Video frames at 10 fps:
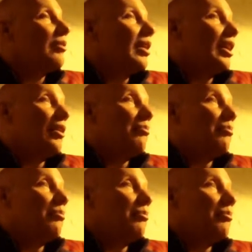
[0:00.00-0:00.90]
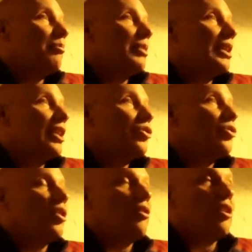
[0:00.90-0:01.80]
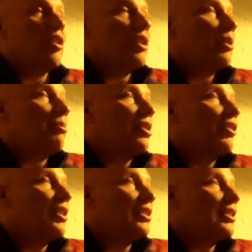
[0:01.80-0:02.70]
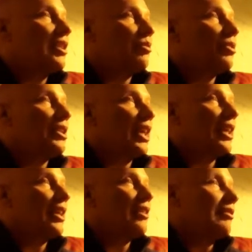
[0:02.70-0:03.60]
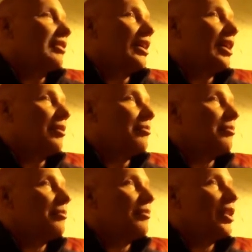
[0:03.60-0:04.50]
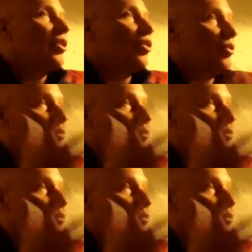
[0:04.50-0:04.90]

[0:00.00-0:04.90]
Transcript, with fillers: Uh, because you don't know the appearance it will take, um, you